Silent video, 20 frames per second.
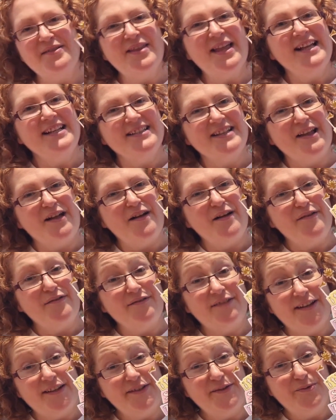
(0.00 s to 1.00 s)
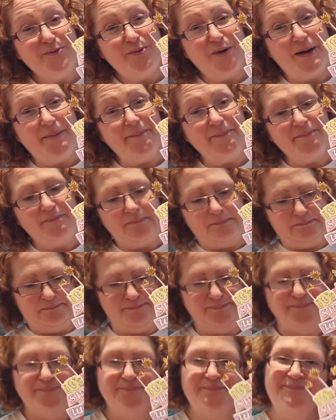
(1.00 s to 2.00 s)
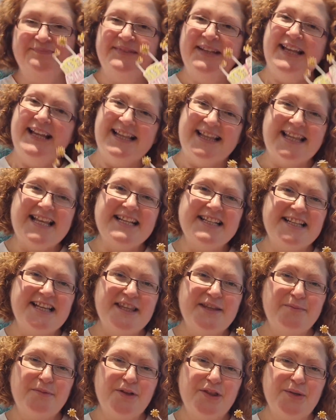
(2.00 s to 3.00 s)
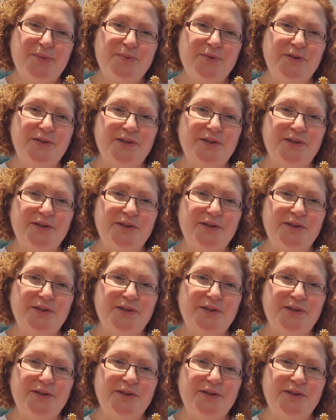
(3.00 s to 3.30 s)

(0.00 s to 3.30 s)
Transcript: So that's our final one. Let's get them on the